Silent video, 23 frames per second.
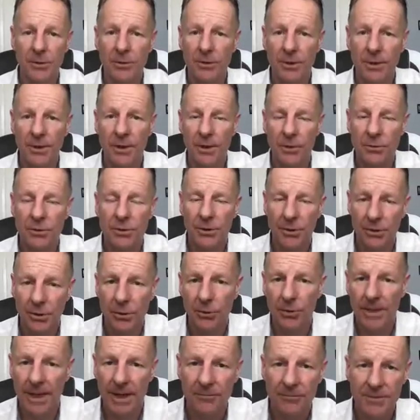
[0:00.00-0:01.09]
You can go to
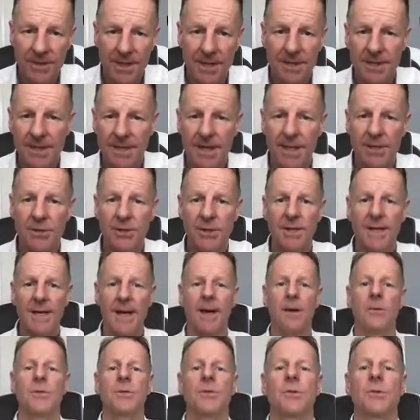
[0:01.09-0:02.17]
the UK Resuscitation
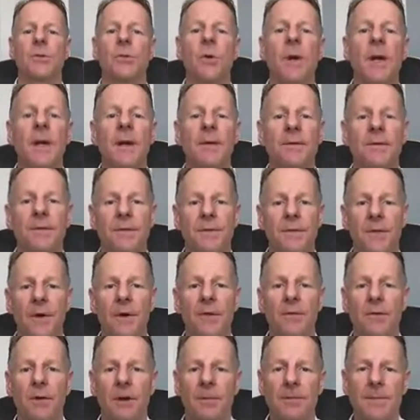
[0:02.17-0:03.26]
Council for
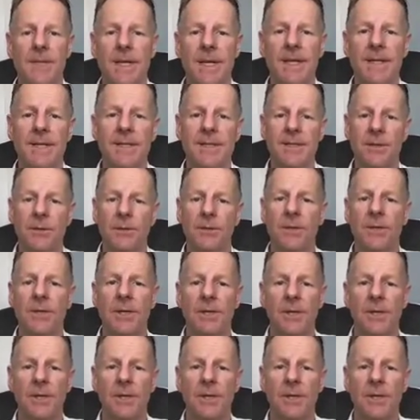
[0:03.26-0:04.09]
further updates on